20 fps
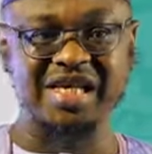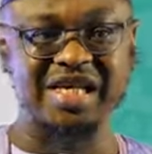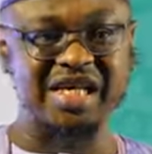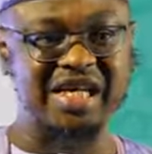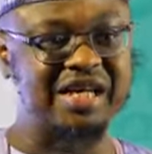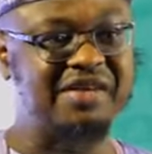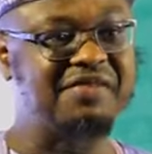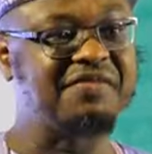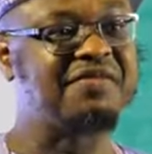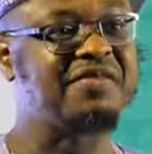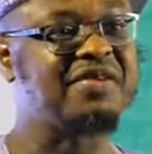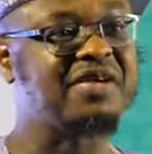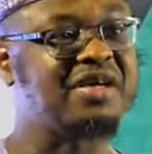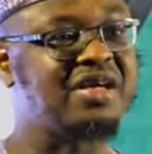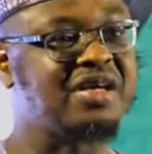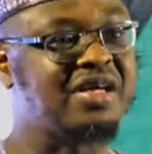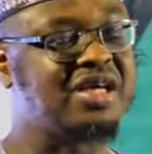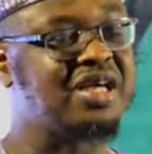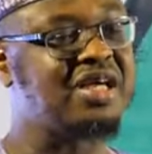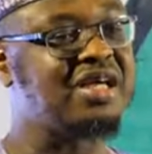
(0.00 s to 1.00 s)
If
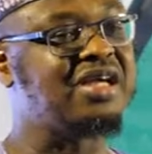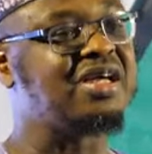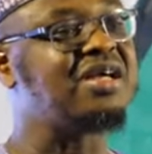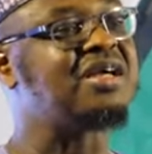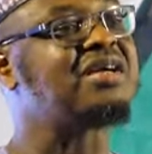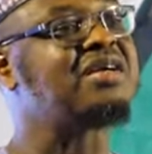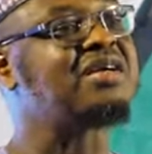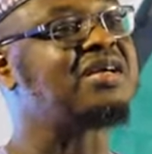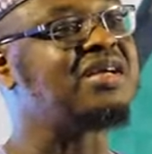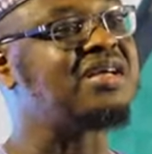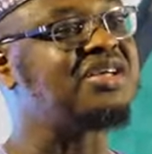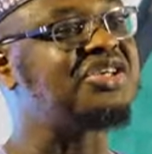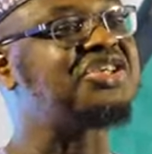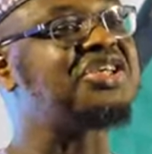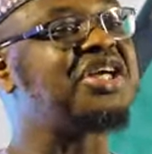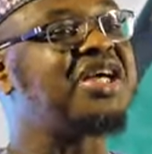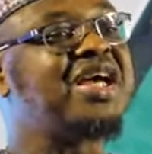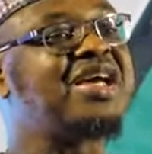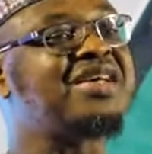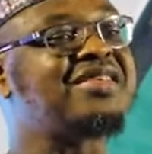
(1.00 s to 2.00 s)
he
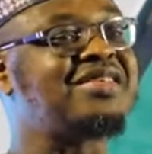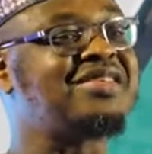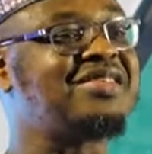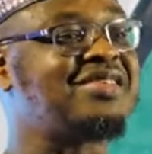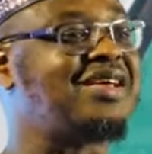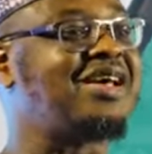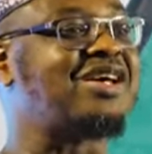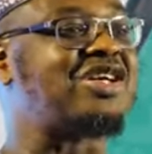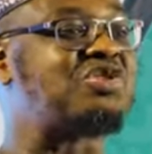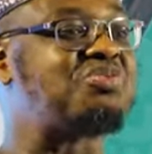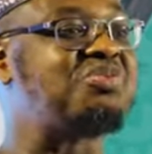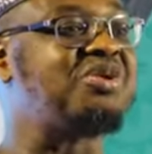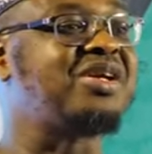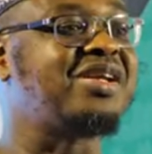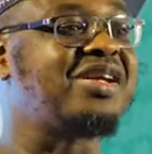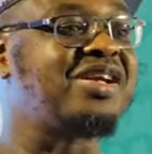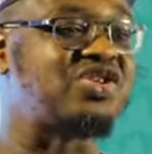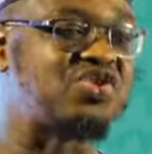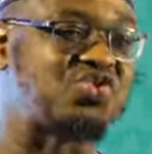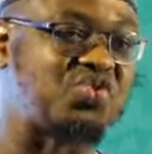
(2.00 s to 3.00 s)
shares his
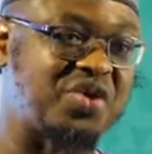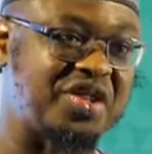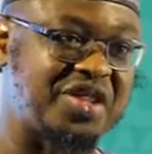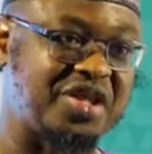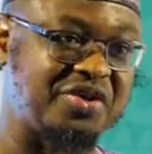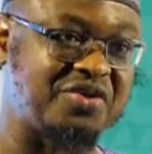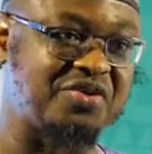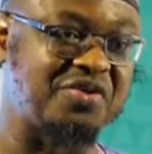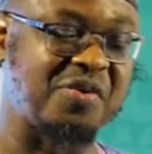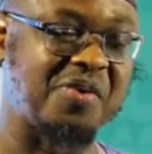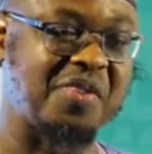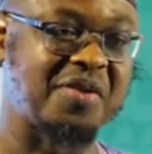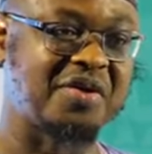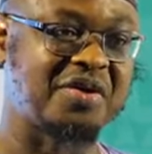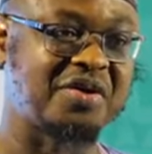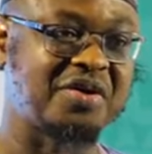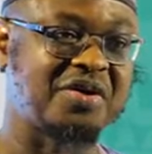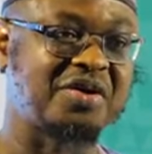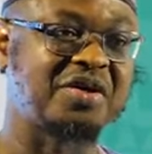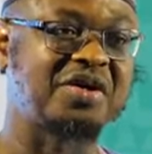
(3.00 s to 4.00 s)
experience with you,
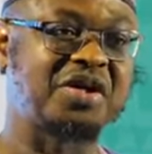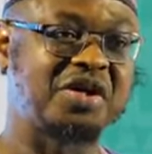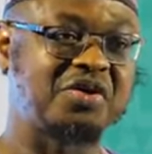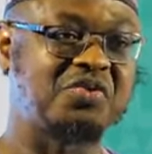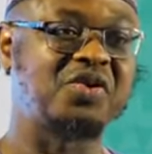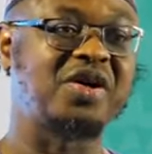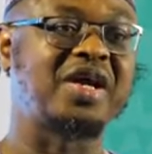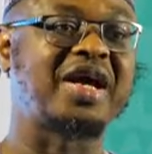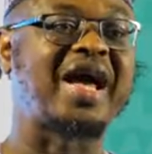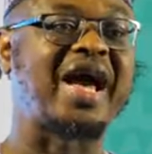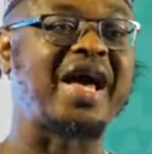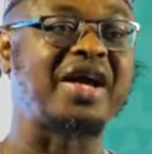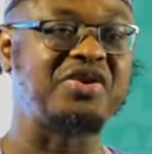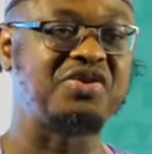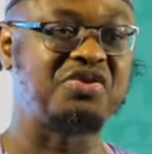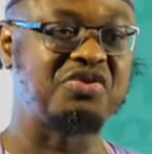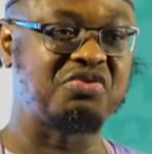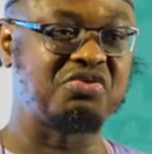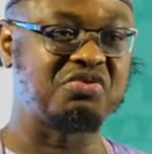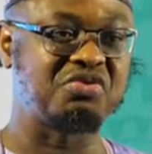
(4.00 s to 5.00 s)
he will guide
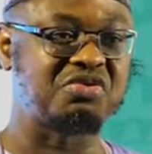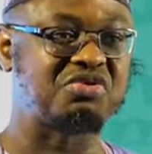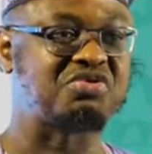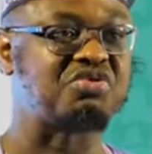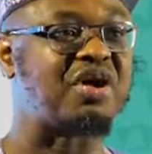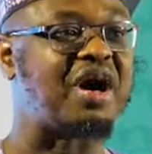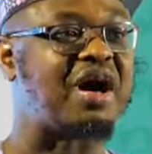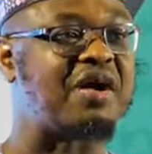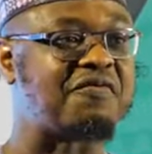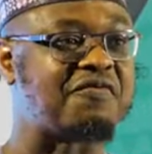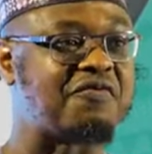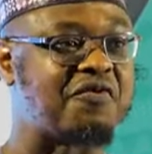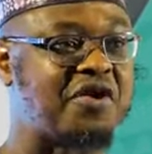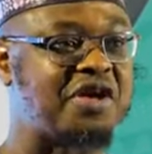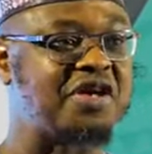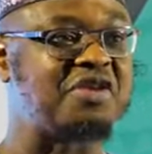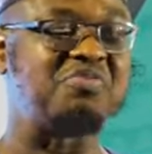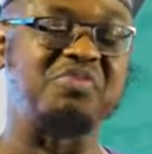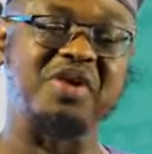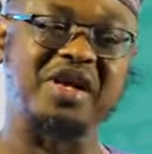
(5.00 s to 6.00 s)
you to
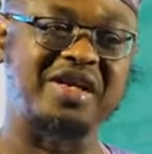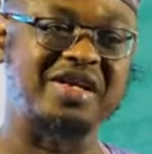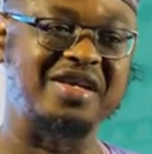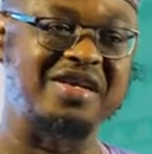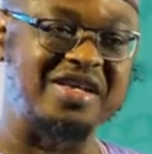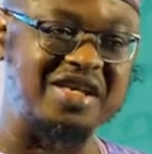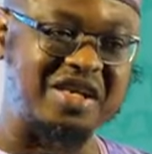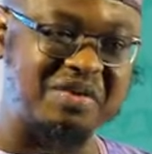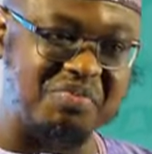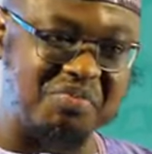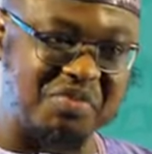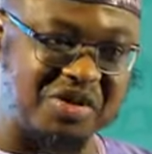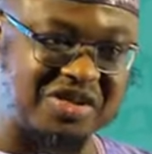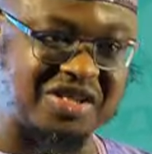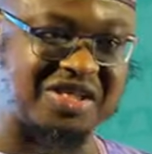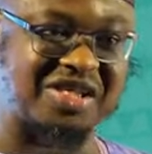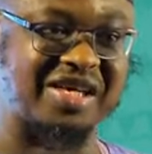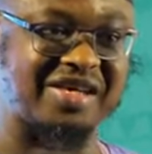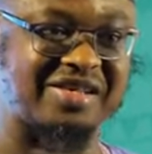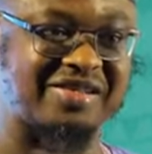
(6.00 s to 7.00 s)
avoid making the
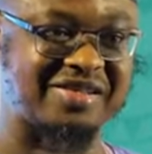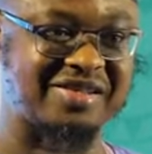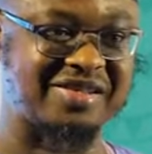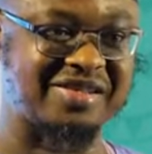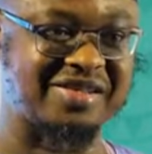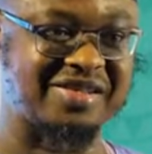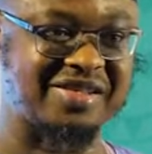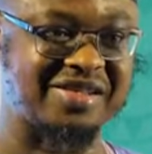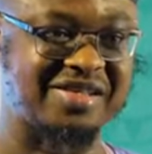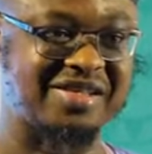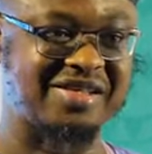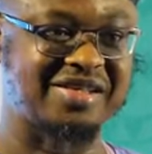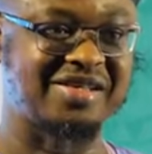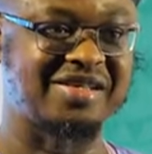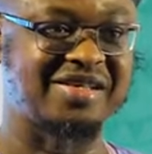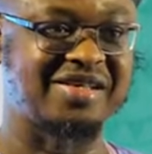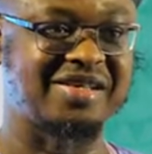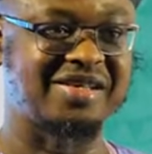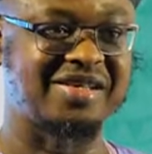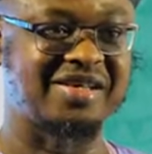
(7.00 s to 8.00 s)
mistakes
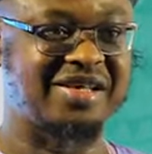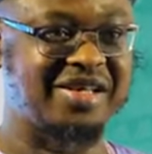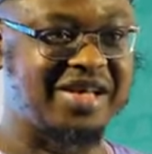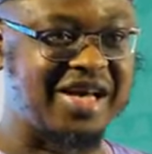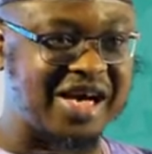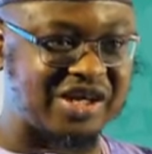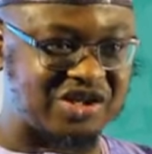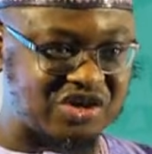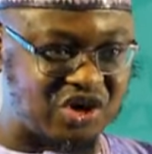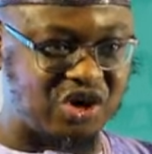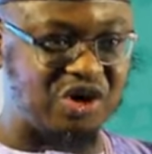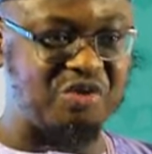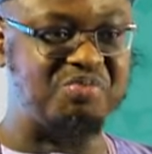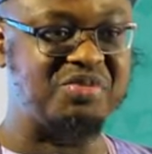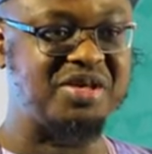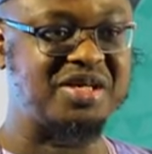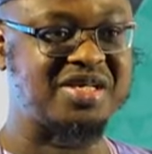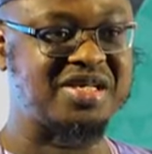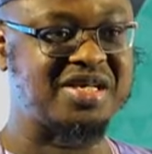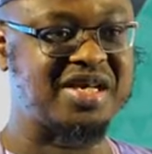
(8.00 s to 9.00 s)
he has
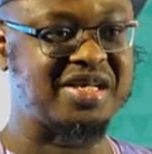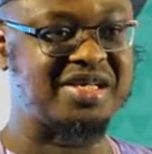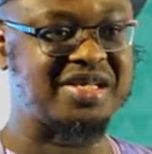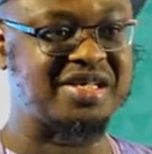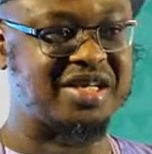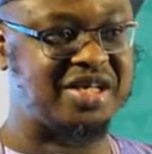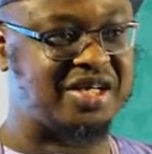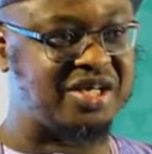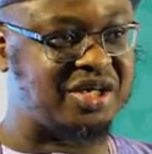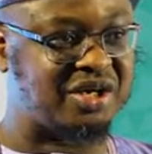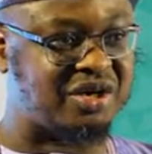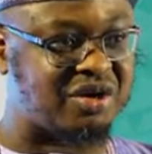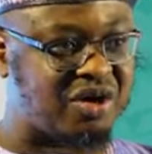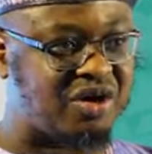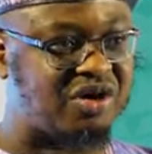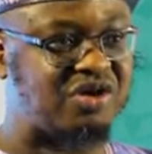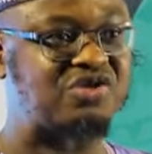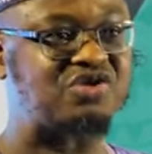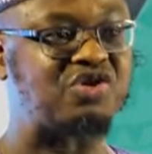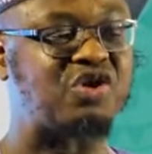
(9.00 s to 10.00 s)
committed in the
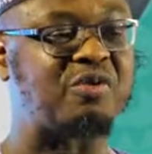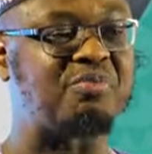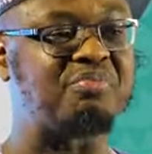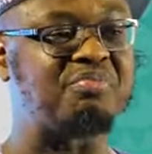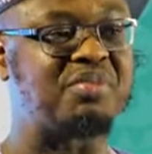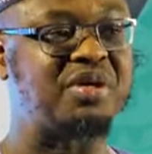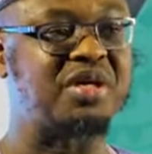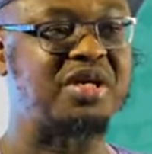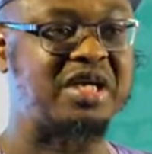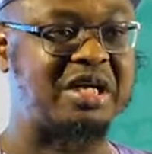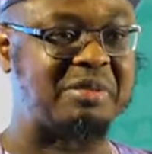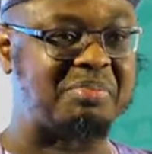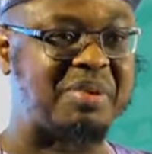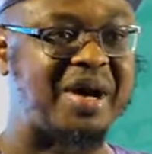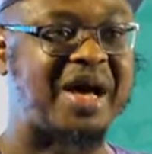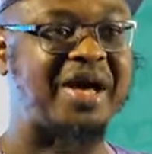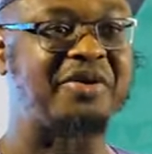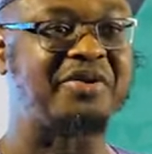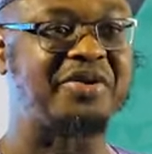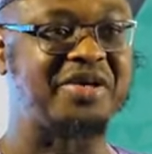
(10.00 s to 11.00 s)
course of being the
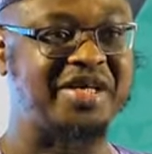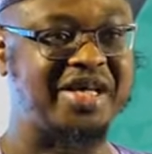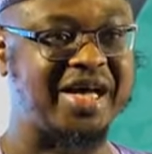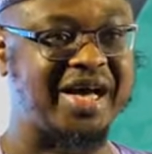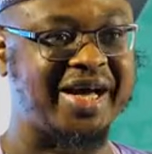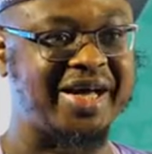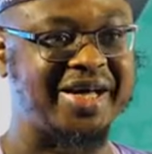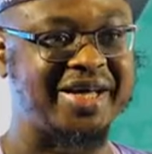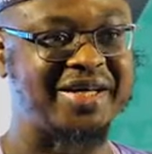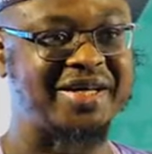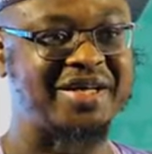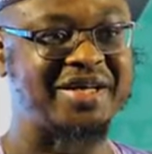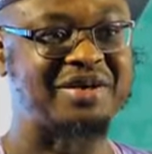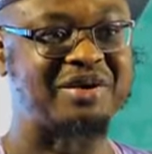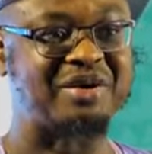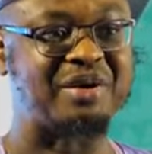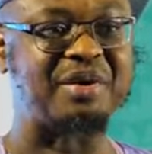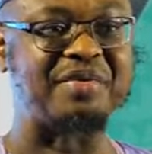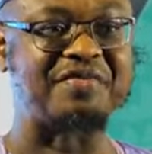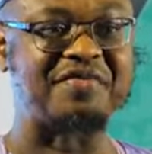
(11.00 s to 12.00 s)
pioneer
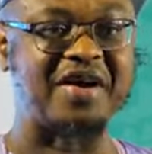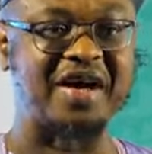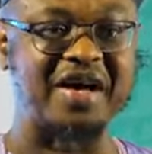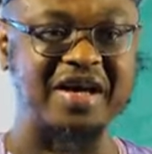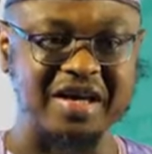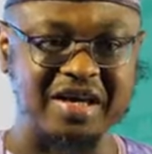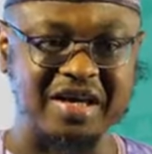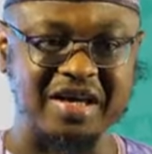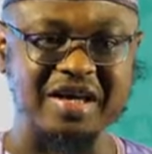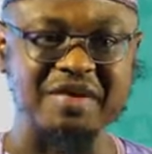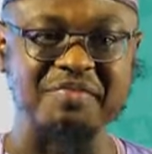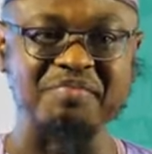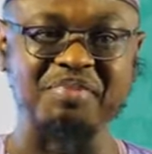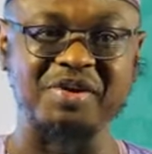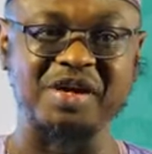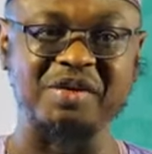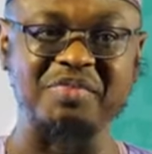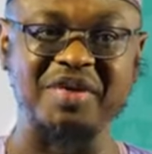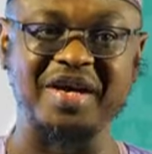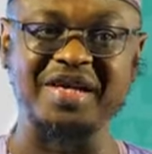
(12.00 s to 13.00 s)
of
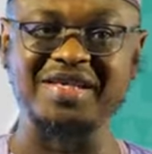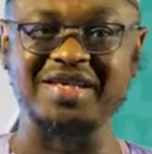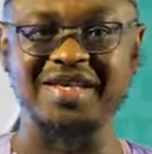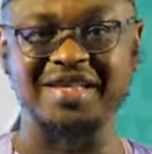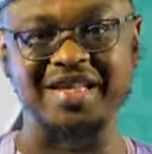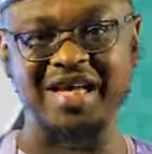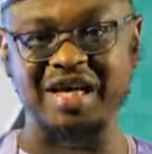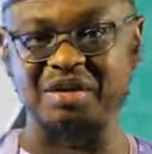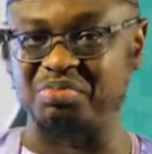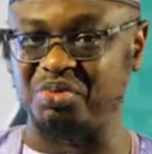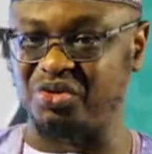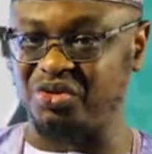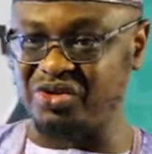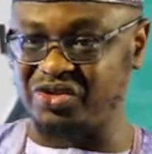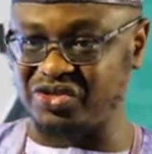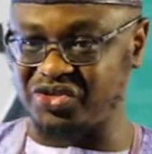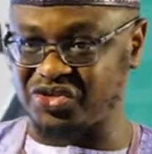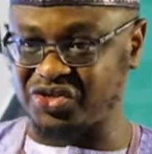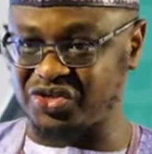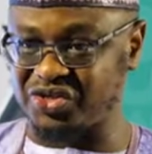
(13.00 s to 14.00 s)
implementing that
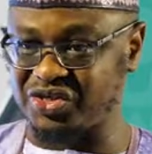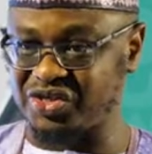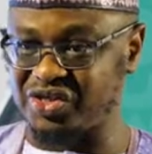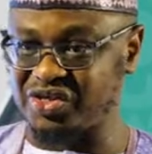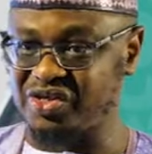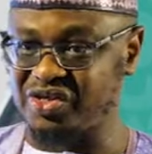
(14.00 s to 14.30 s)
policy.